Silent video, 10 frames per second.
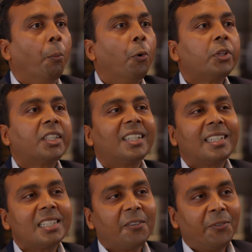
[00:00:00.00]
Both
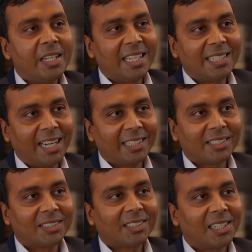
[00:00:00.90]
countries are facing
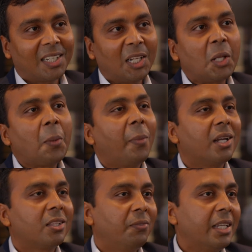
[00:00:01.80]
sanctions currently
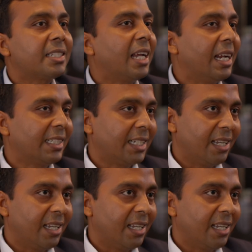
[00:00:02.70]
by the West and it